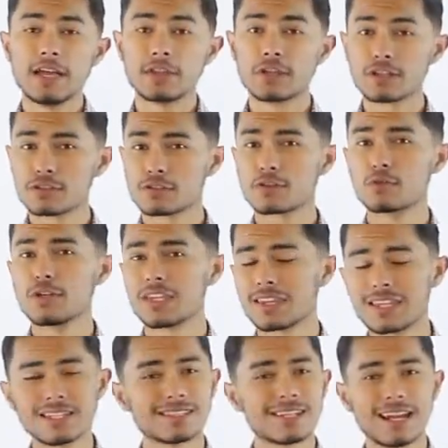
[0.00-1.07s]
There's 3
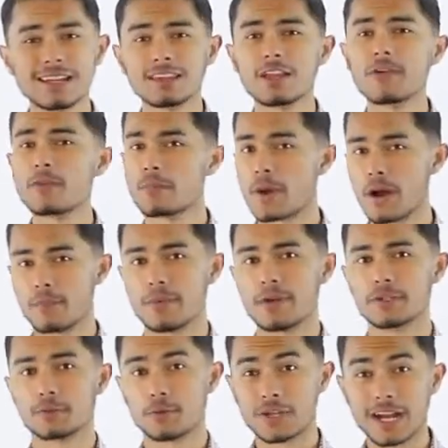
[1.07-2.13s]
things that I love about
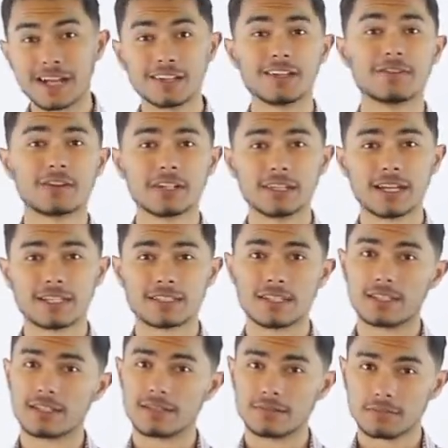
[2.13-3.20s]
menswear that I love
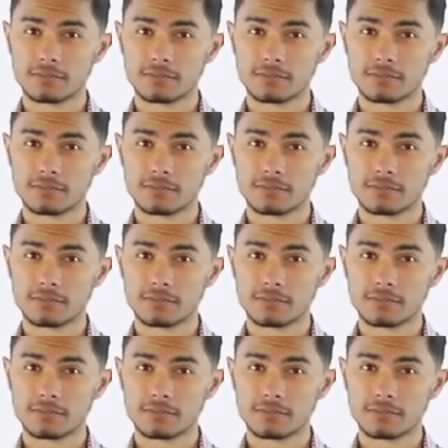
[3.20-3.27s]
collecting: